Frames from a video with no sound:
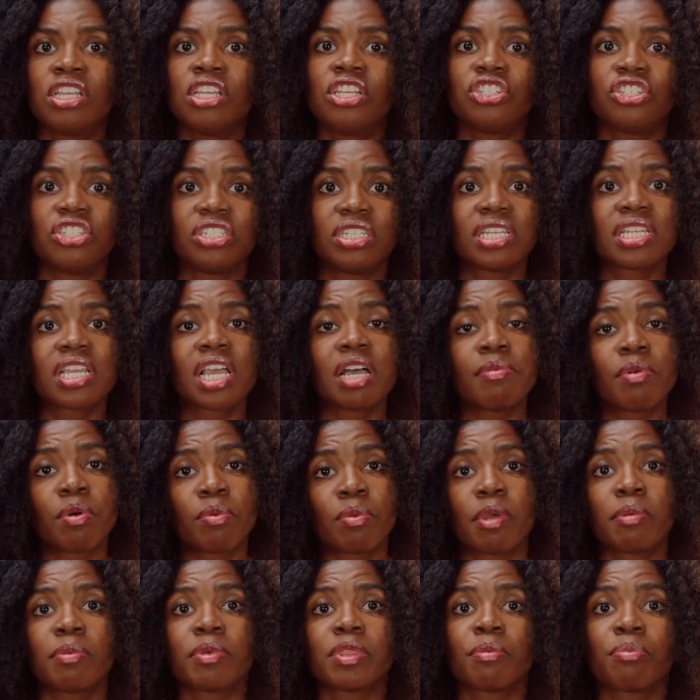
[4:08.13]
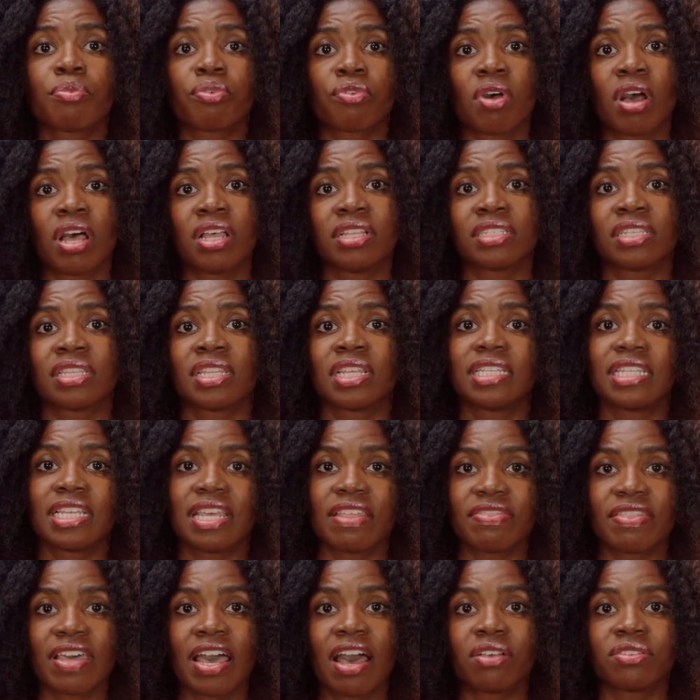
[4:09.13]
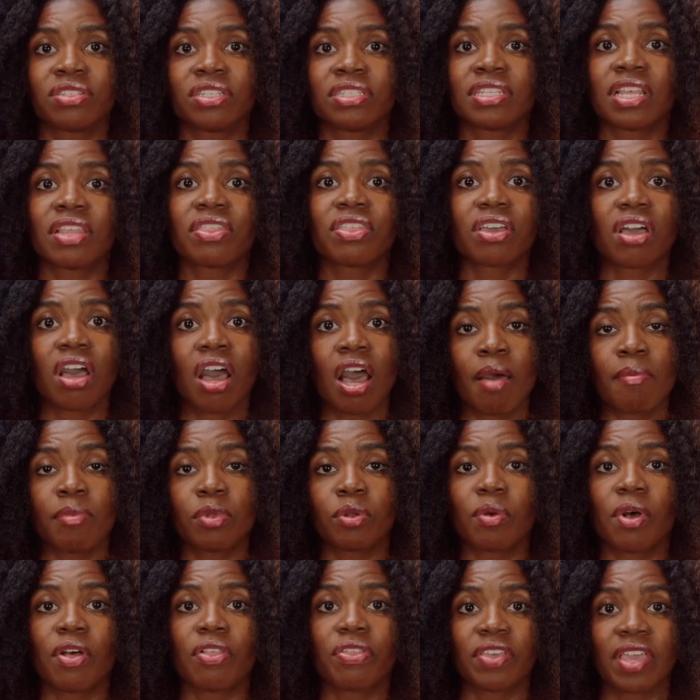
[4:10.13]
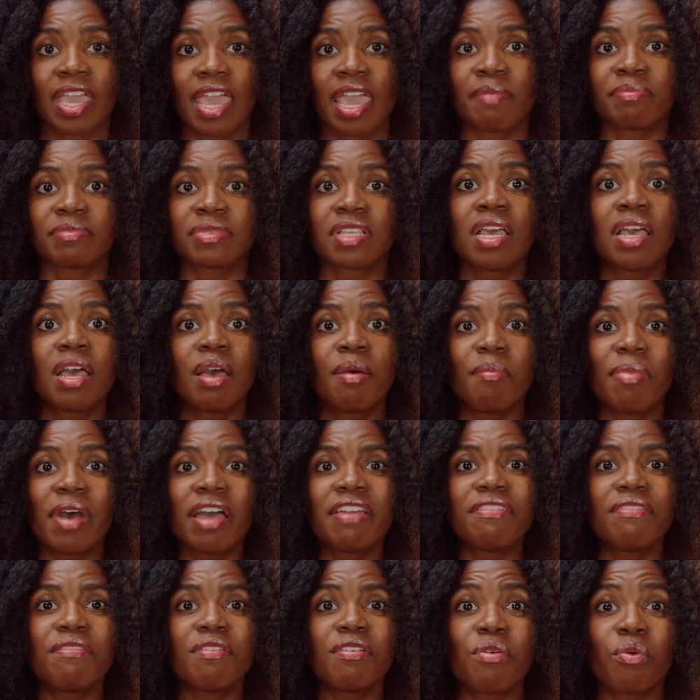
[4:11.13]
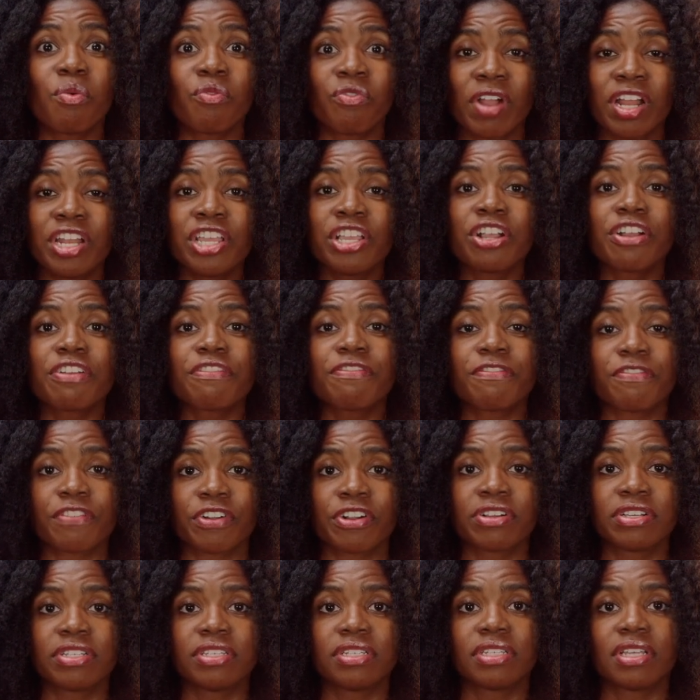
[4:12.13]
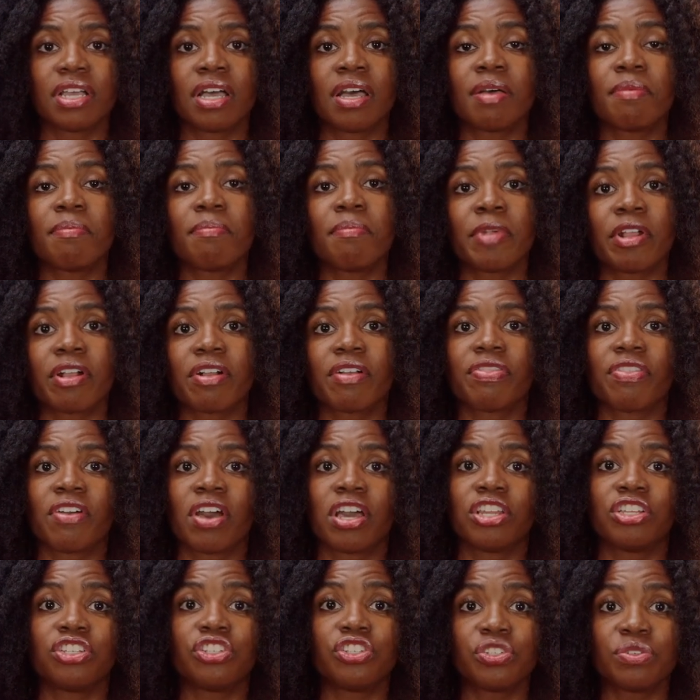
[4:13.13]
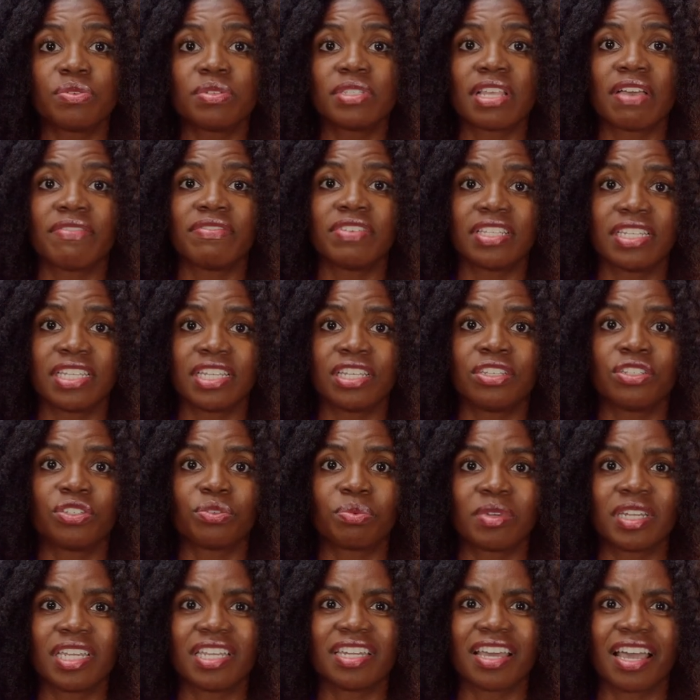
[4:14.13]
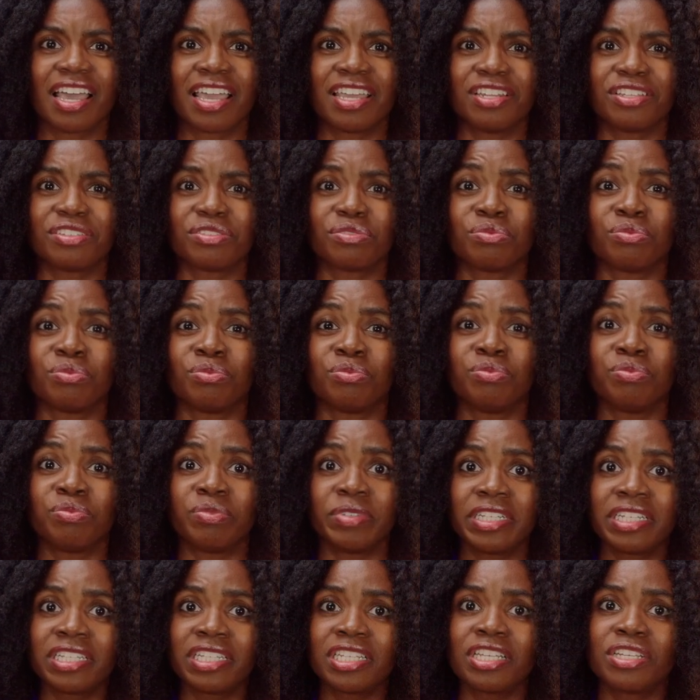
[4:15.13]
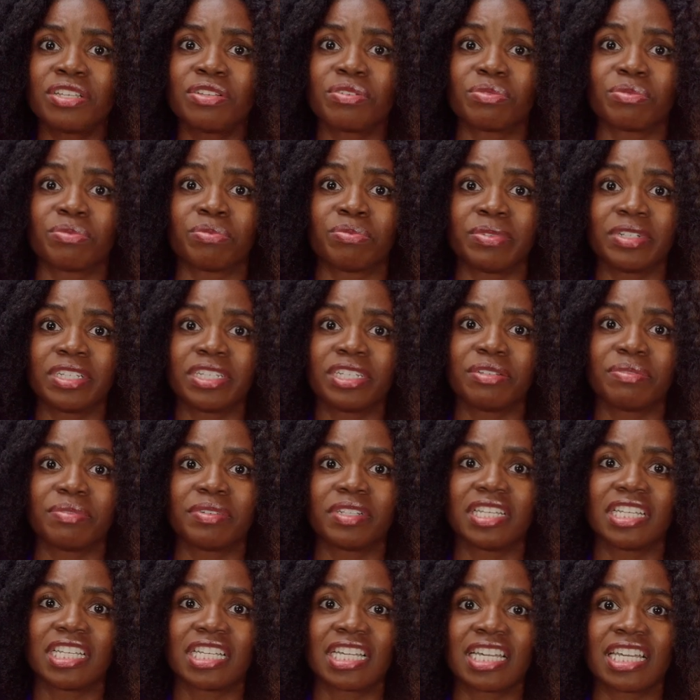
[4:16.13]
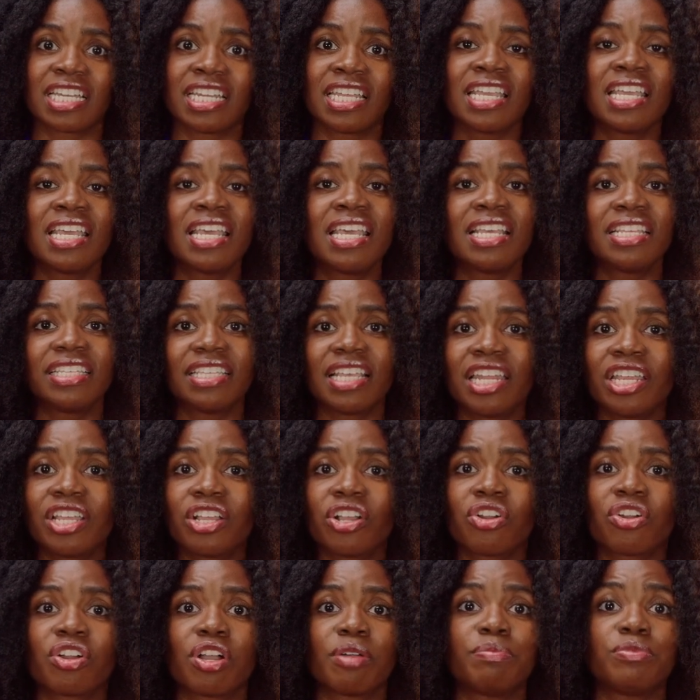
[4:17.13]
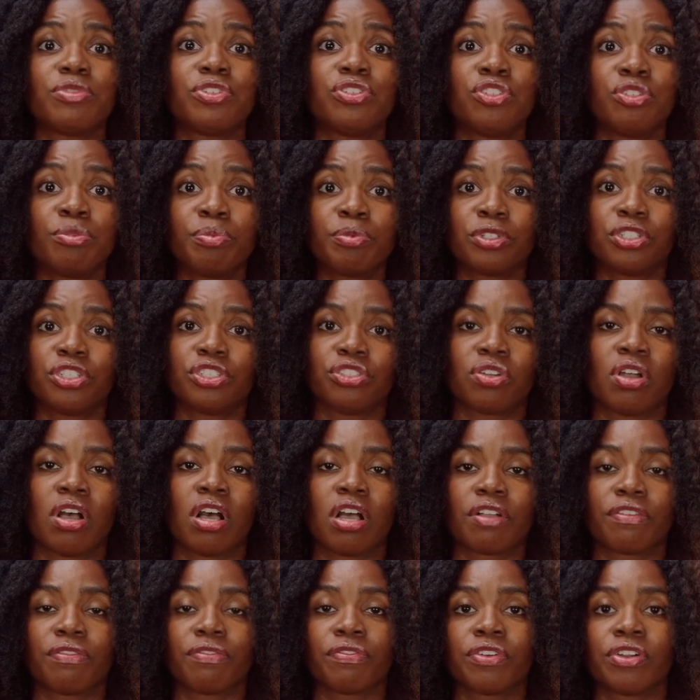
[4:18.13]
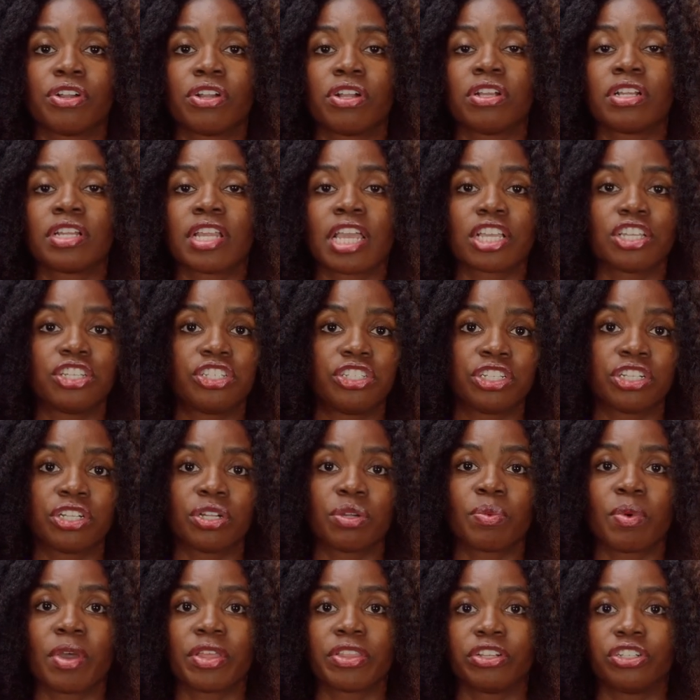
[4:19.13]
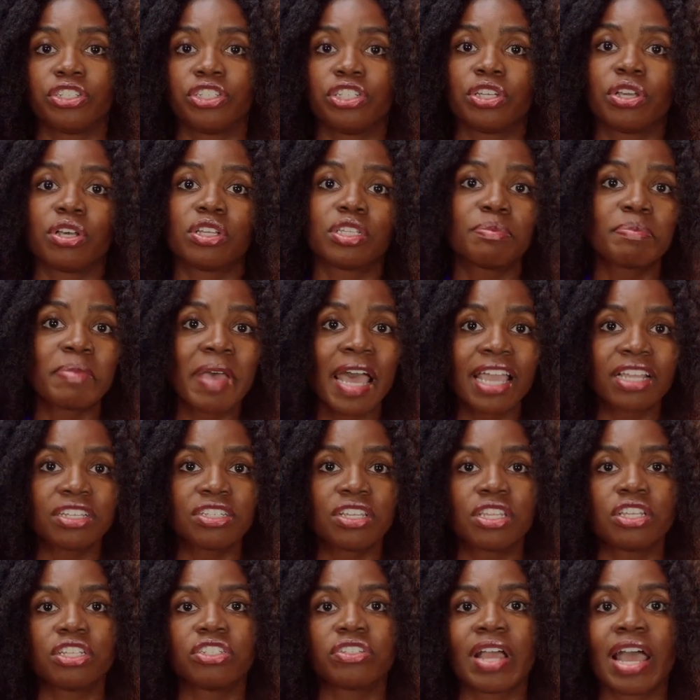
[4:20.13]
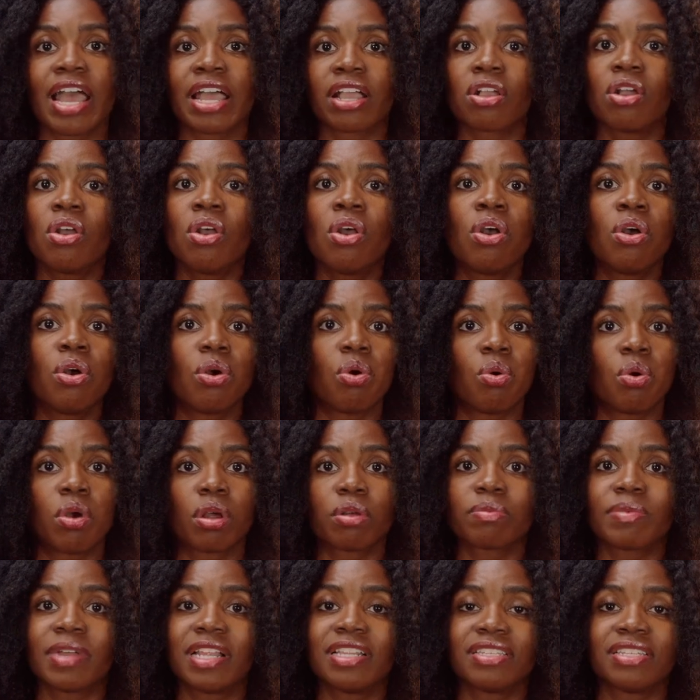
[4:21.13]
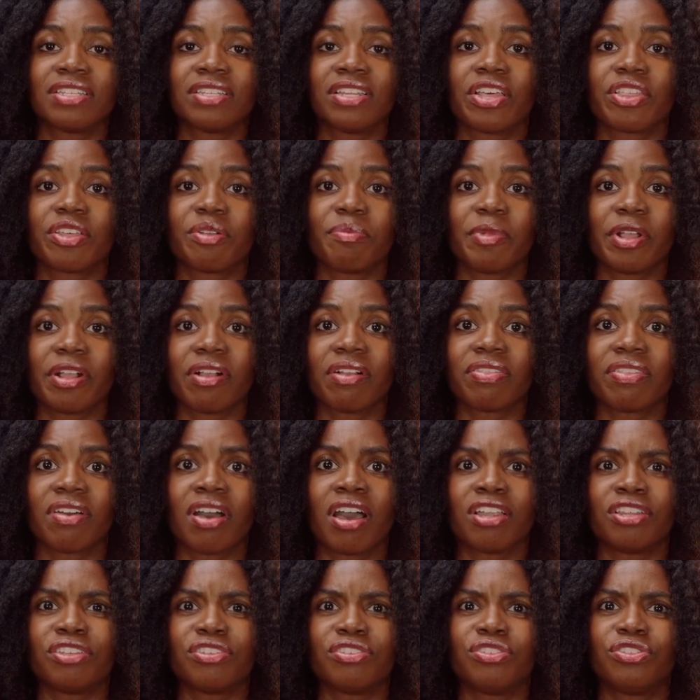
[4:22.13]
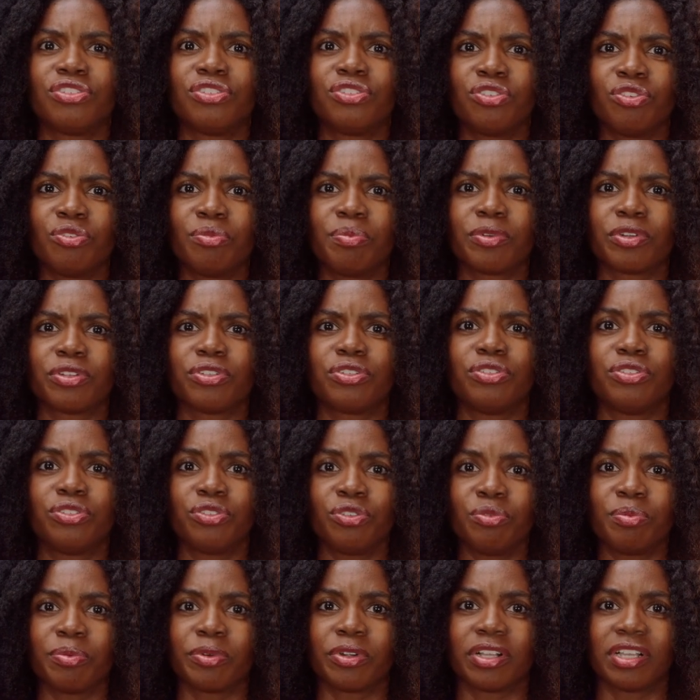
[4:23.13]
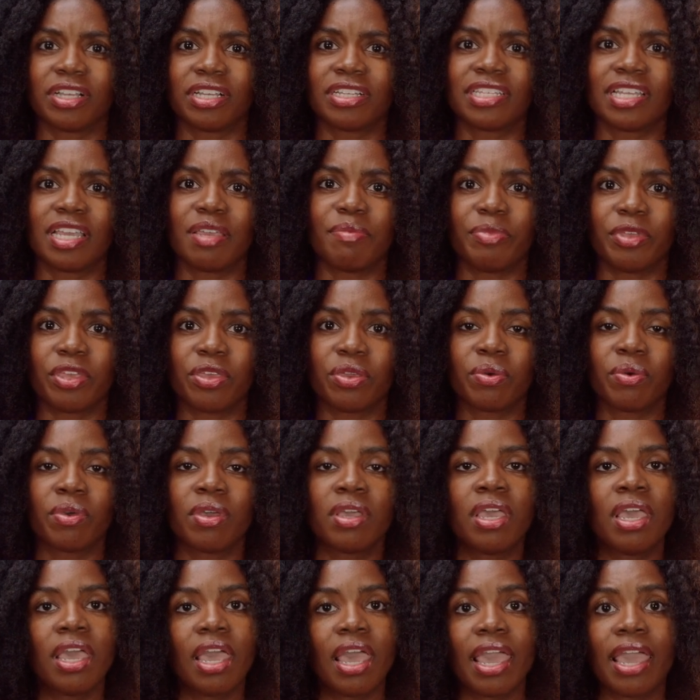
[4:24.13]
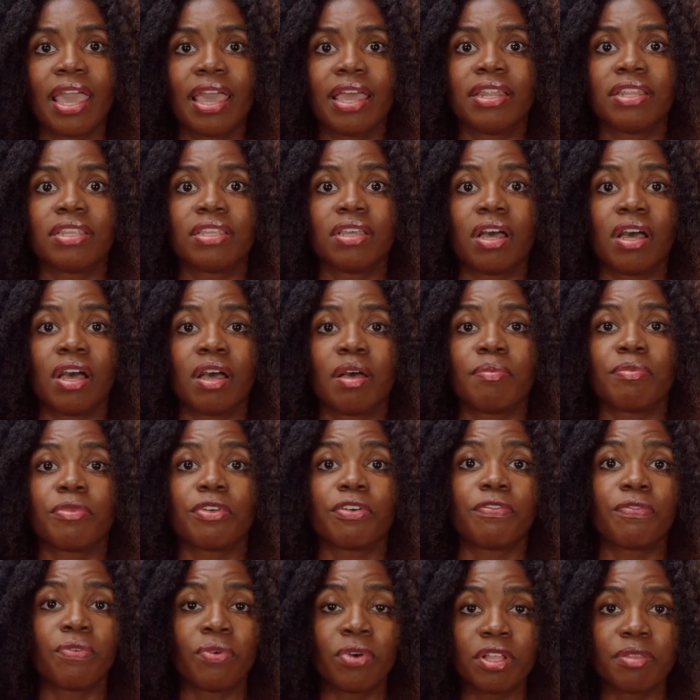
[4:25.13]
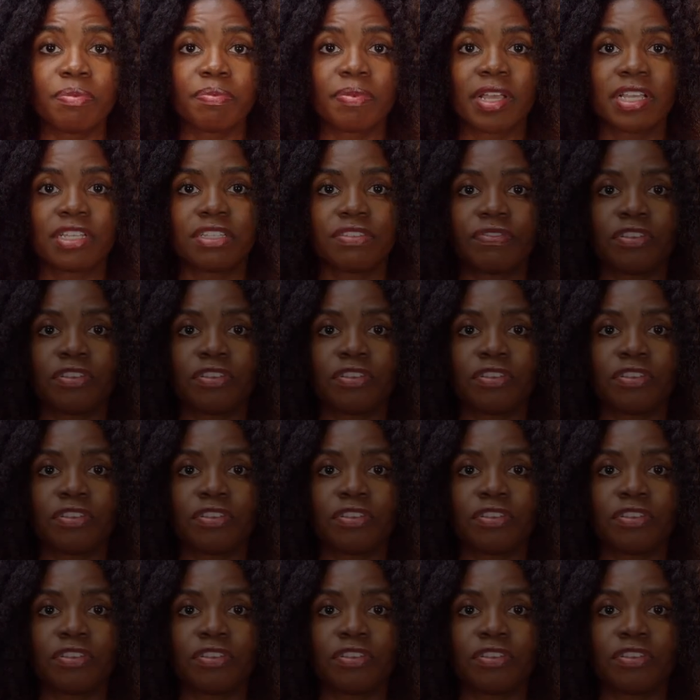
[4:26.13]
She did come away with a bronze in the 10,000s at the Commonwealth Games, but running her first marathon, 2:17:29, is really, really, really good, setting her up super strong for next year, whether she goes back to the track or runs another marathon. Super, super good debut. And the fourth place